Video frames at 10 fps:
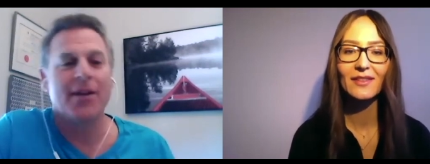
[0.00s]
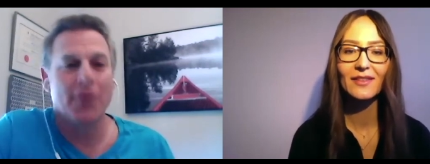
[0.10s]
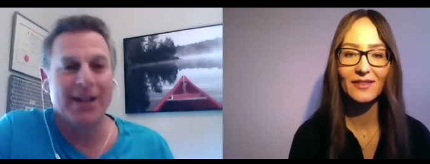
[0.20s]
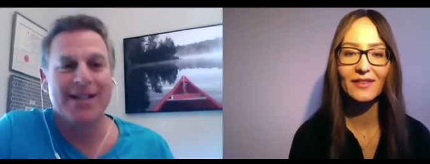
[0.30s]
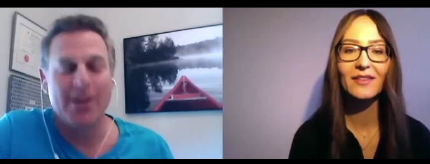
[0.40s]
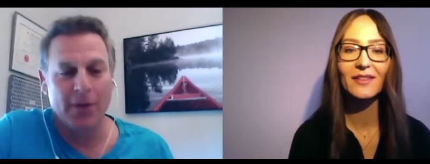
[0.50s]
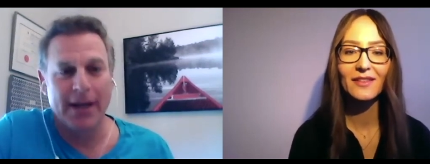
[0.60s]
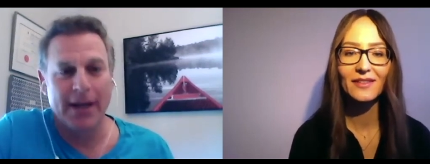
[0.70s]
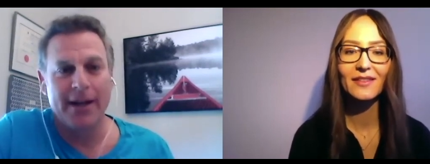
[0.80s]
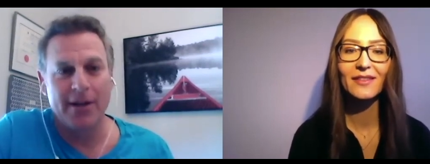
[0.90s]
Speaker 1: estate related,
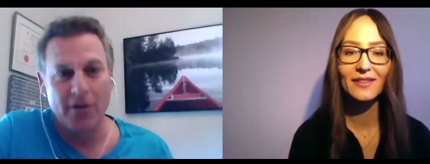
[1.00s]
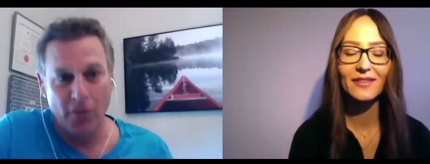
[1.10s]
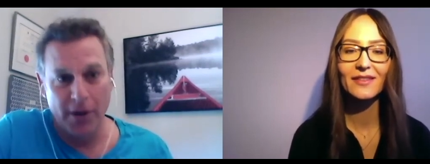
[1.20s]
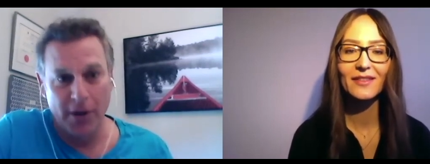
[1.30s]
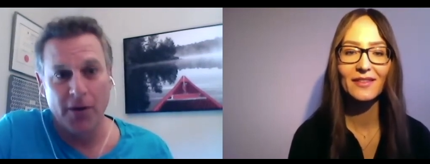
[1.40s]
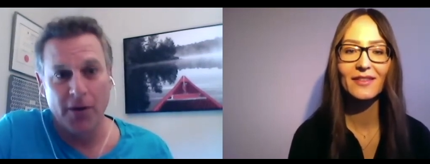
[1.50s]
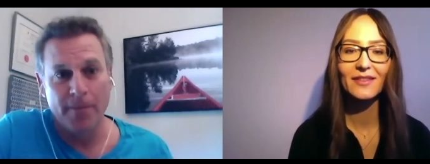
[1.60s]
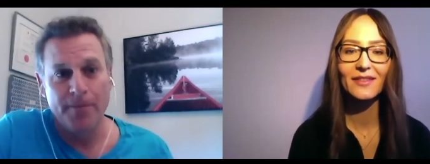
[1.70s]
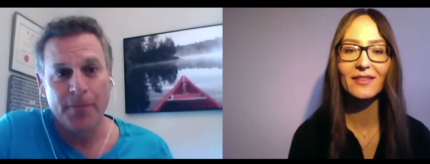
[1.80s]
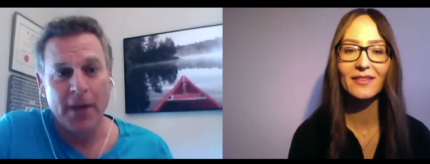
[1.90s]
we do.
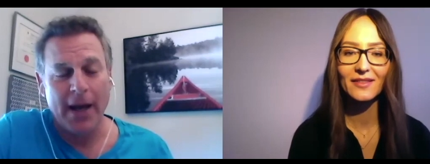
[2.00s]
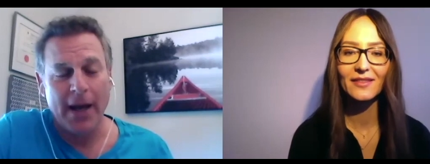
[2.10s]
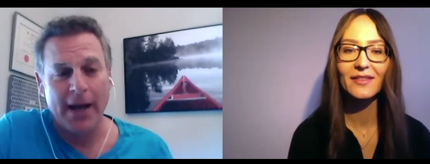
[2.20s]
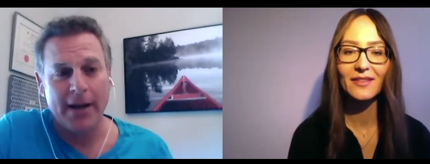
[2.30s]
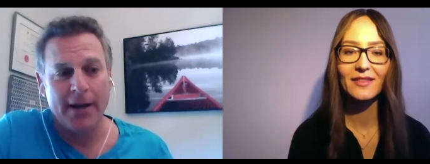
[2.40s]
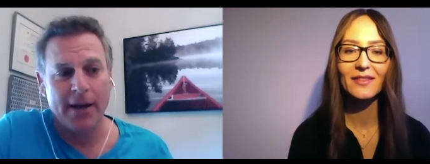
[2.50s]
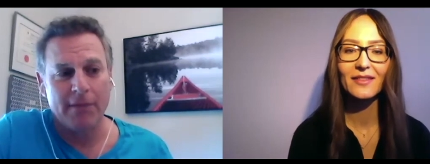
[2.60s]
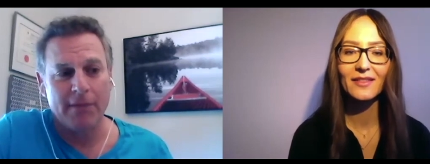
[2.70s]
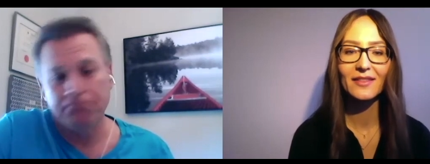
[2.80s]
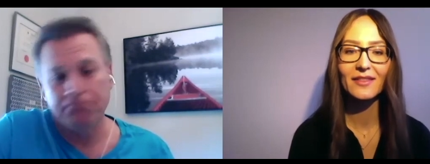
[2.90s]
And um,
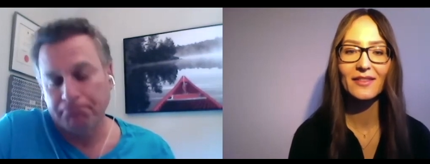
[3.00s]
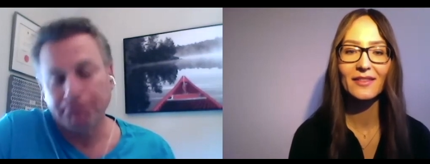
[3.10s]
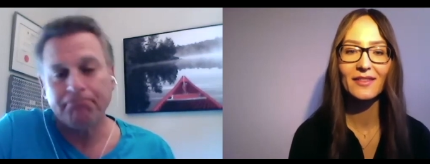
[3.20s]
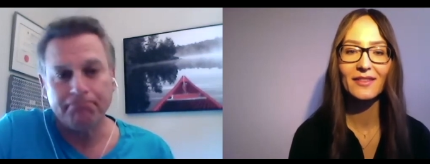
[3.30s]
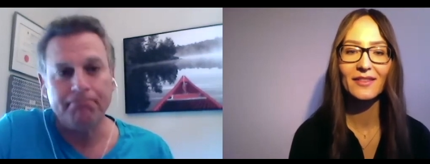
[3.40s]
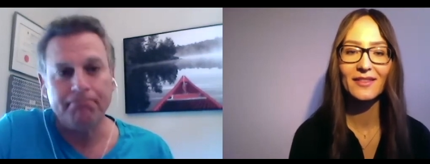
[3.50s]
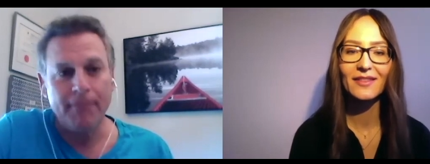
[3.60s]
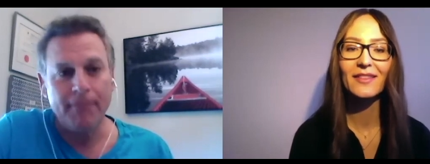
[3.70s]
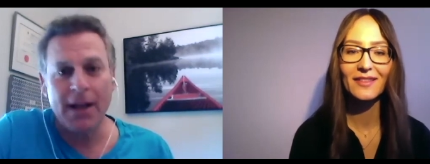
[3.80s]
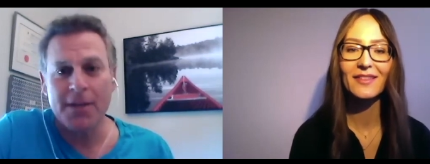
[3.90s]
that's
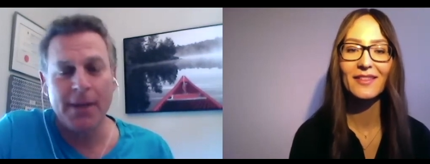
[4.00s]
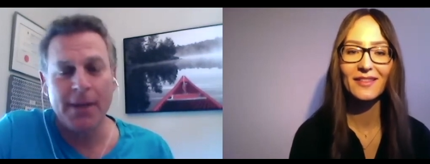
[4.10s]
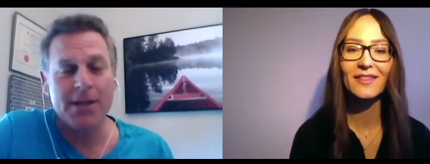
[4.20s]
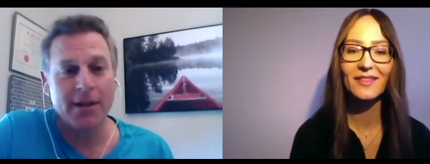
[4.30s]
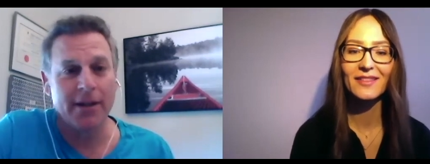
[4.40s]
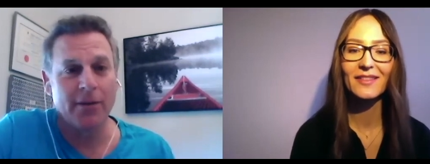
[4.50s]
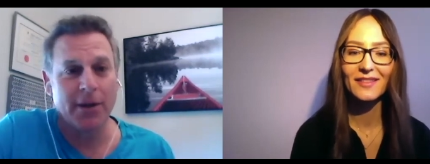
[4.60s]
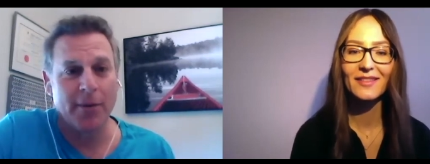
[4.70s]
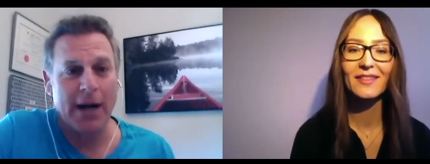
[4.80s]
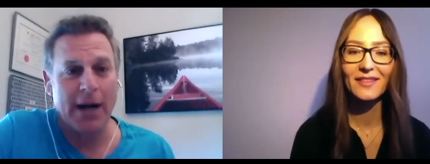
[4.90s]
basically what the
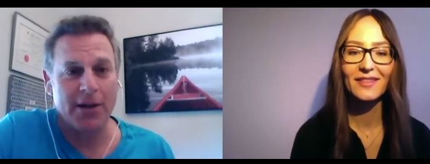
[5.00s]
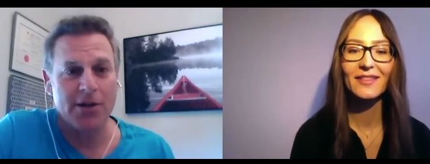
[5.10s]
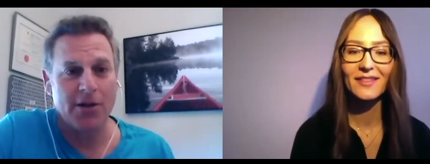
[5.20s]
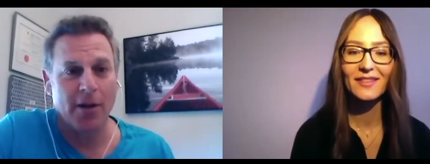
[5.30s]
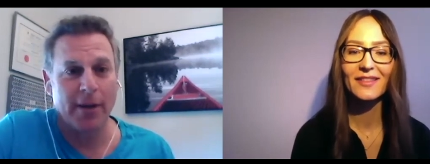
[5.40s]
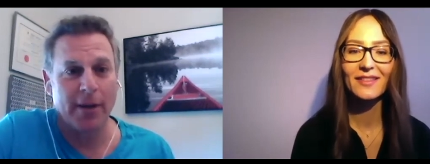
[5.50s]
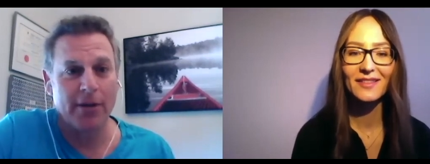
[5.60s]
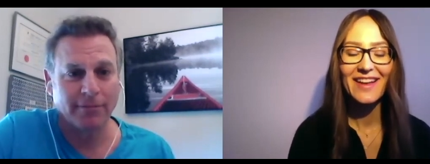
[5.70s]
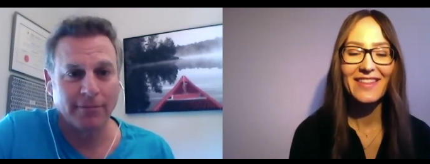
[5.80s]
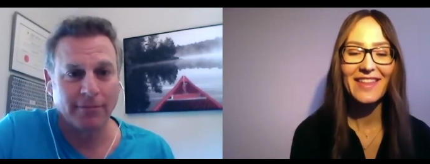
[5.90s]
practice is all about.
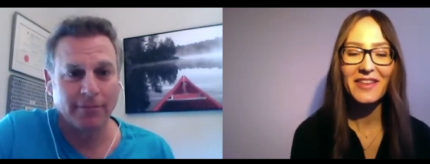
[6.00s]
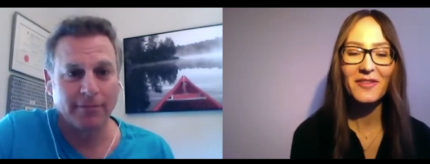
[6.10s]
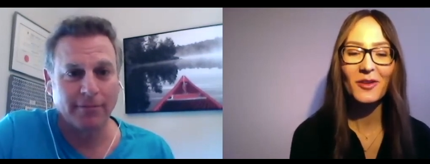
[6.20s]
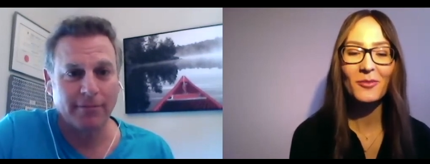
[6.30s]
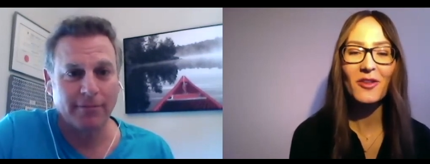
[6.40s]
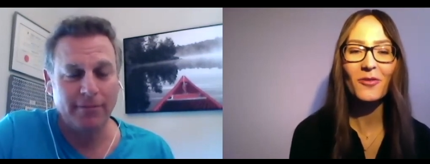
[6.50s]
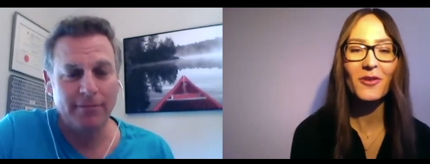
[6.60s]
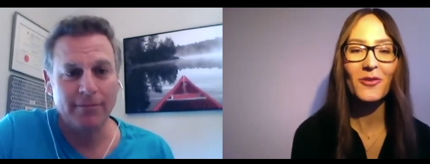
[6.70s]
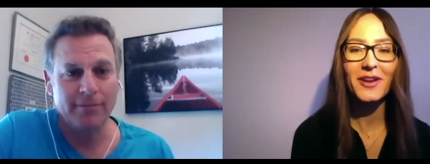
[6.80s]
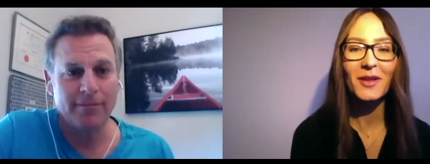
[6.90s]
Speaker 2: Thank you so much for
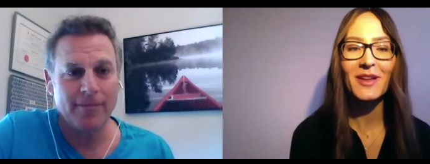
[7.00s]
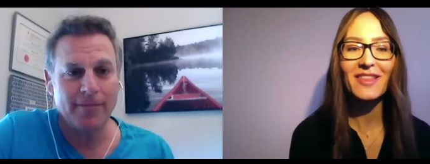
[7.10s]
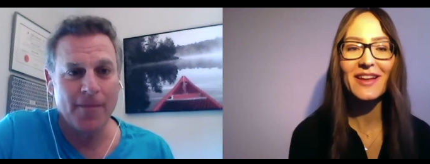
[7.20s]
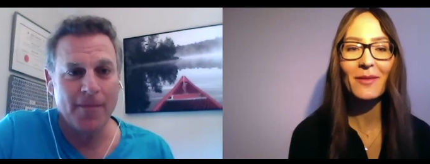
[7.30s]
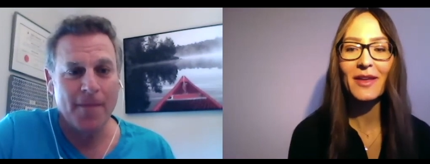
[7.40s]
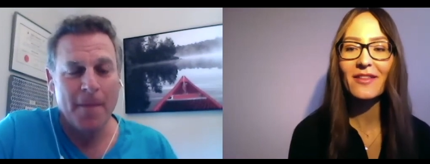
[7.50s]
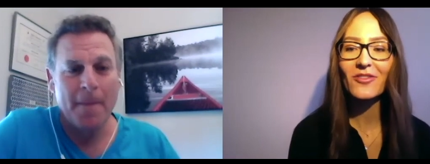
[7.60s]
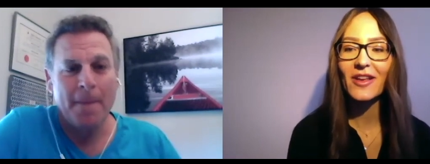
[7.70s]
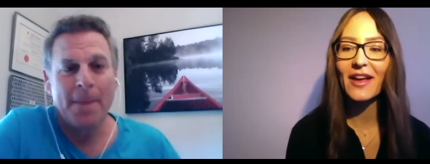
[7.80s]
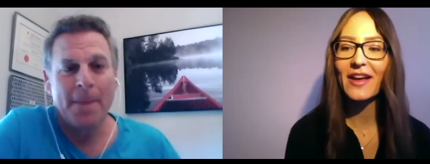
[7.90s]
joining me today, Mitch.
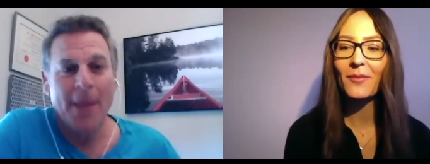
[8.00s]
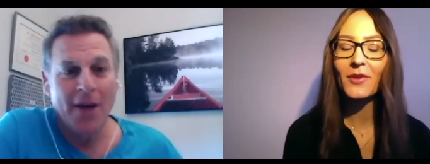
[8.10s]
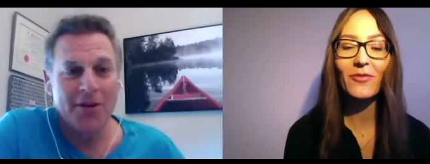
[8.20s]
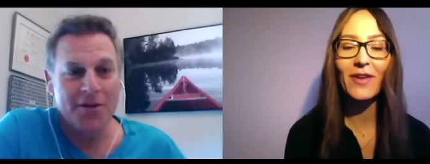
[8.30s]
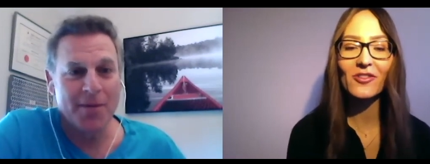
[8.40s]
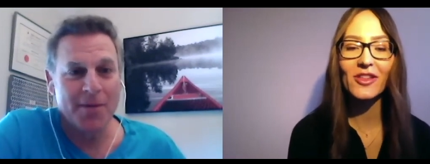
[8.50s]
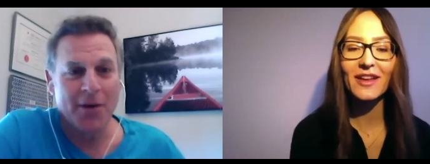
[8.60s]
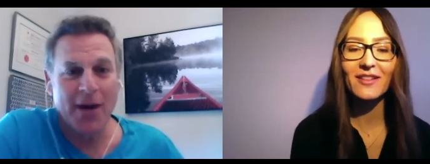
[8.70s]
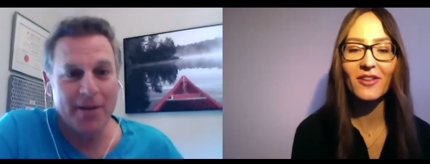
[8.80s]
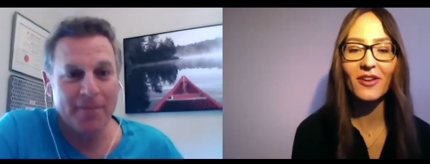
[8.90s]
Um, you've actually great.
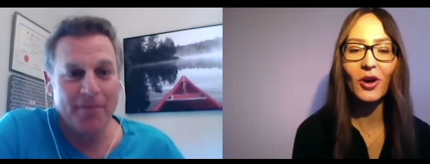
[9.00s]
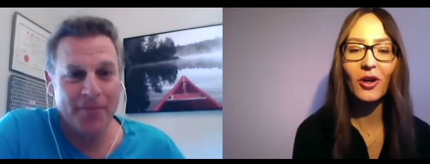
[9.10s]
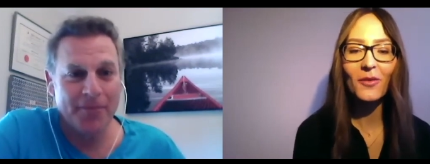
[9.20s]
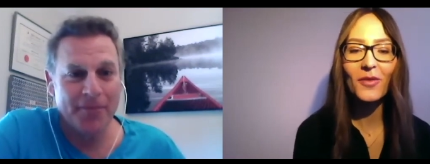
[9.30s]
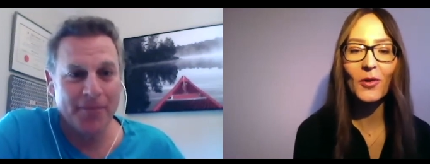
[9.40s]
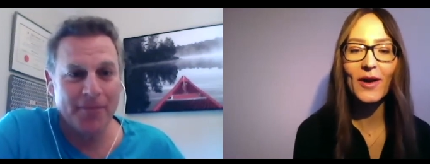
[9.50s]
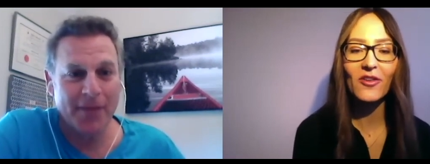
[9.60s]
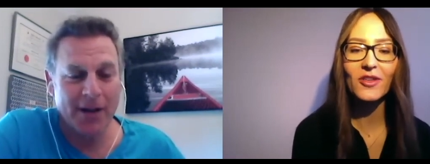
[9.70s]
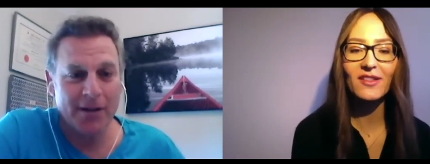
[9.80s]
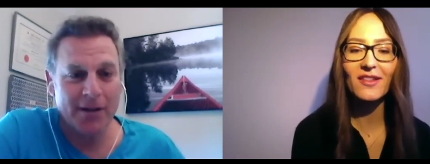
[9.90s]
answered all of the
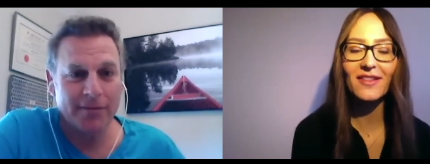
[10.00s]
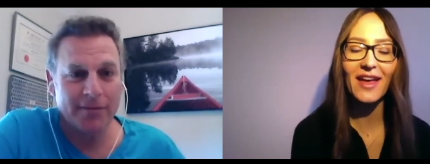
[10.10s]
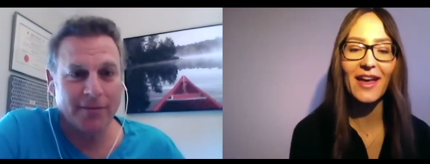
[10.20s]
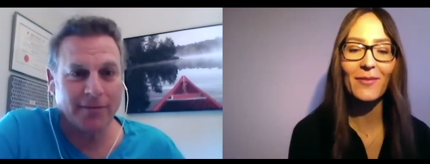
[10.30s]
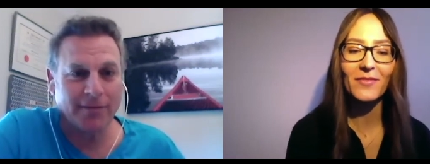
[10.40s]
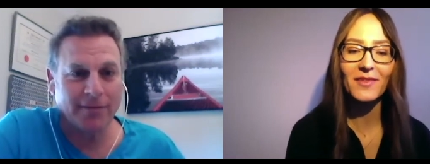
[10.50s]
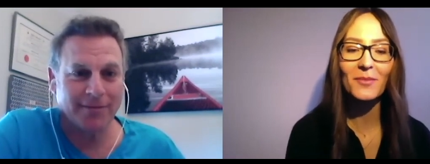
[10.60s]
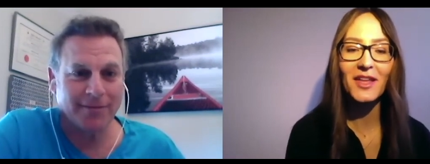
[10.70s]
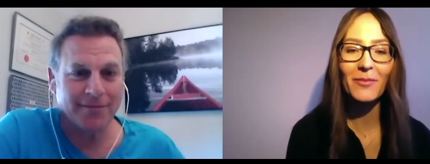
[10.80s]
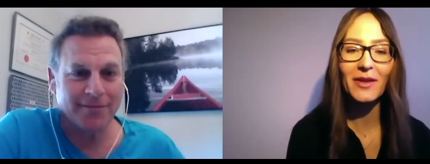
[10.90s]
questions. Um, some came
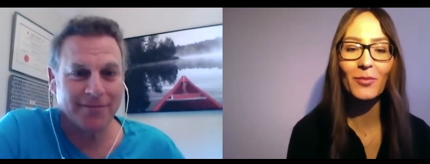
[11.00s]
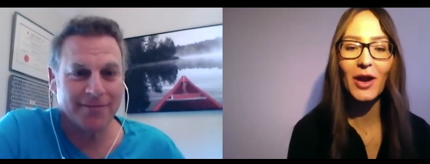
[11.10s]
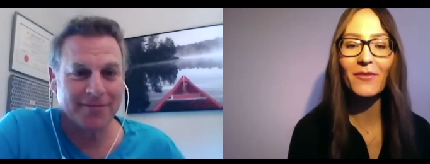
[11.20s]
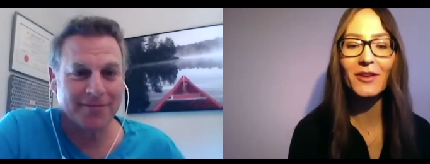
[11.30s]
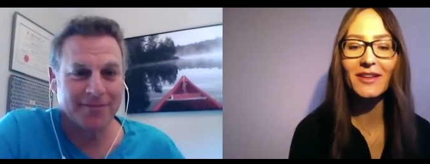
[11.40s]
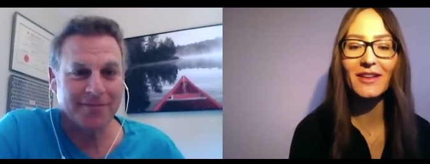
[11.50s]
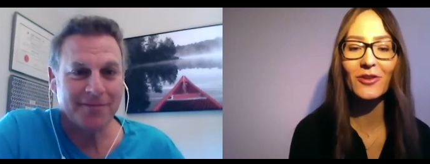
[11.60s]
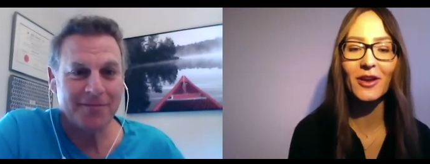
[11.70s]
in privately during